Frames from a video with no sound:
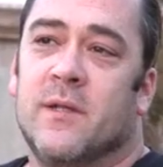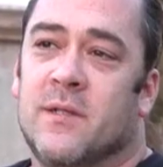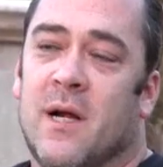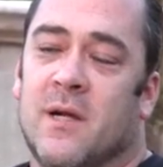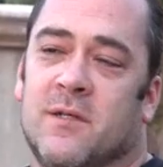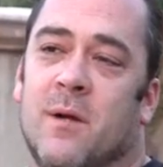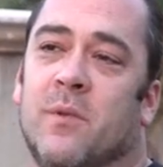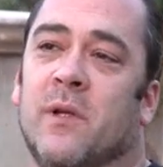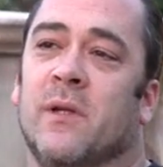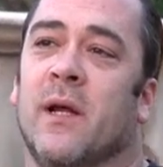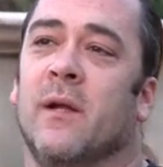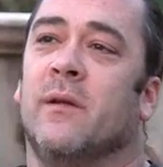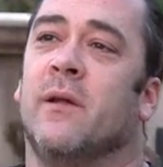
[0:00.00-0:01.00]
it's not
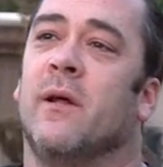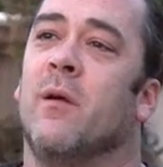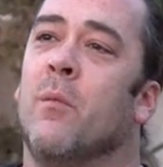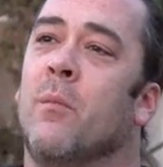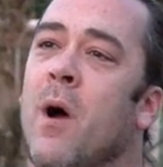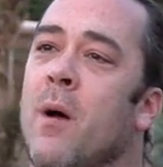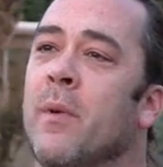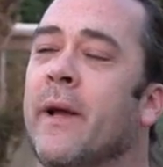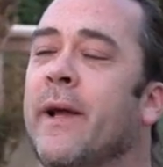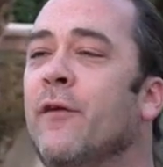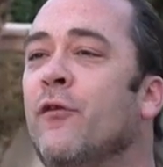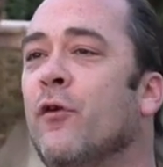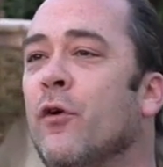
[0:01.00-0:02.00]
something that
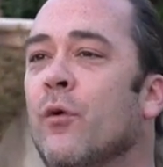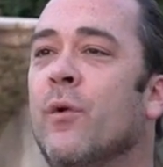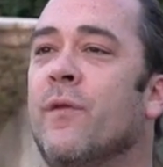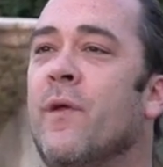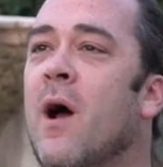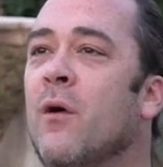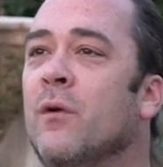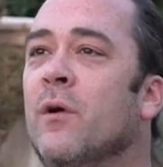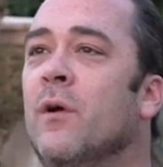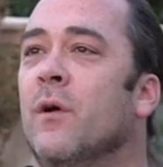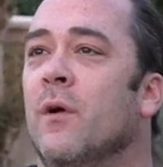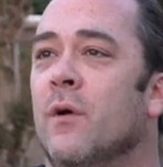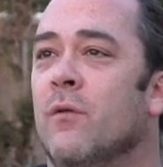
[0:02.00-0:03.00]
Obama can do without
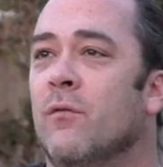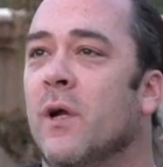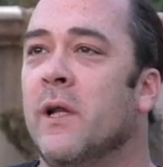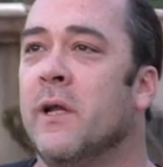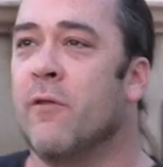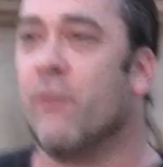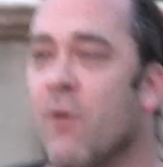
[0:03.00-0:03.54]
really